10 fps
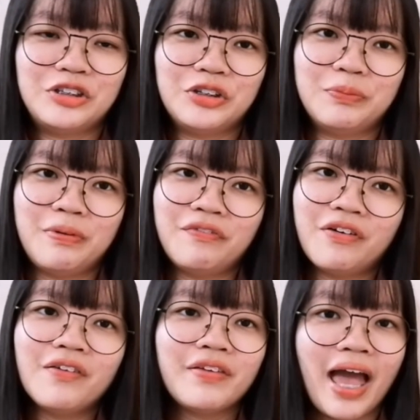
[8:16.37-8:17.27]
So
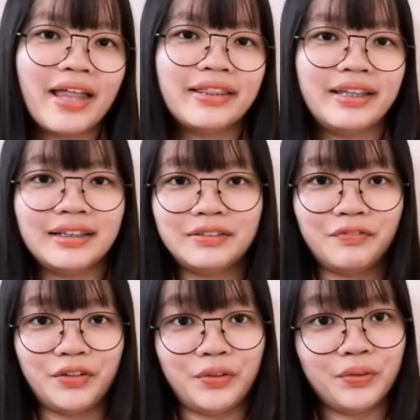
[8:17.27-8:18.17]
before we end this
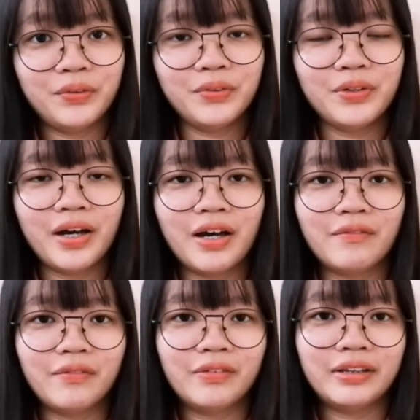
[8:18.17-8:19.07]
video,
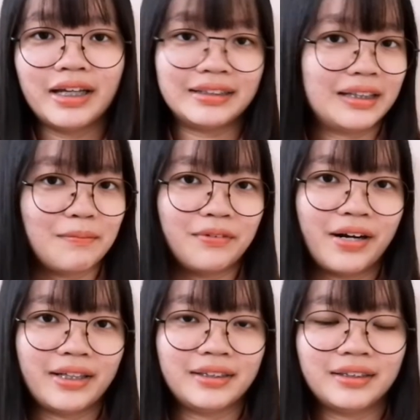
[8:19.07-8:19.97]
let's
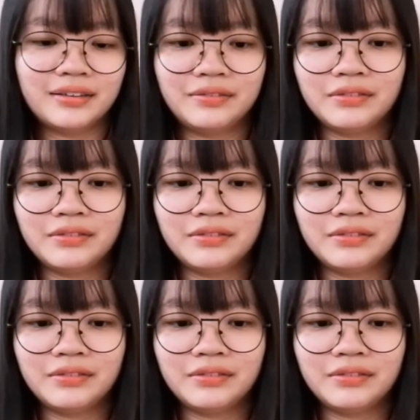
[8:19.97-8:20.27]
summarize.